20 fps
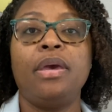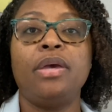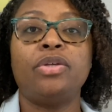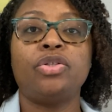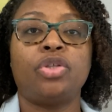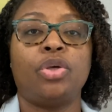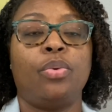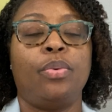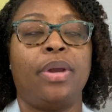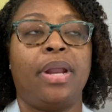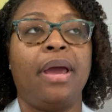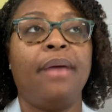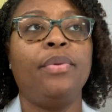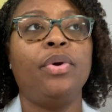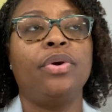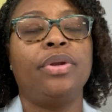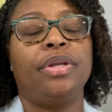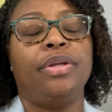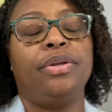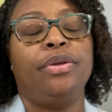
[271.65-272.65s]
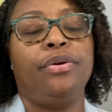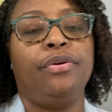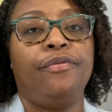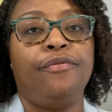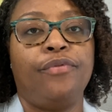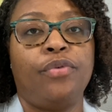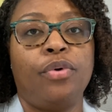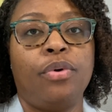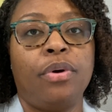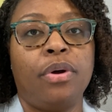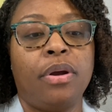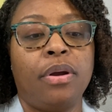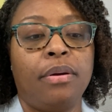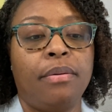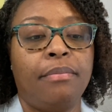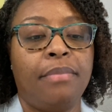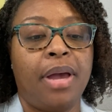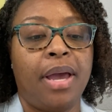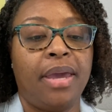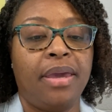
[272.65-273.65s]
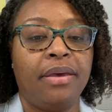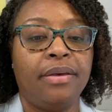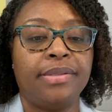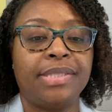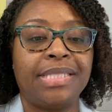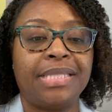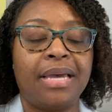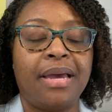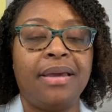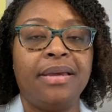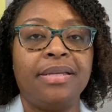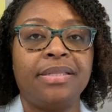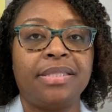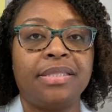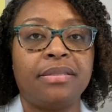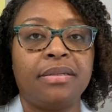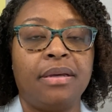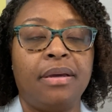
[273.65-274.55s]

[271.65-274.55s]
So what I'm going to do for my health science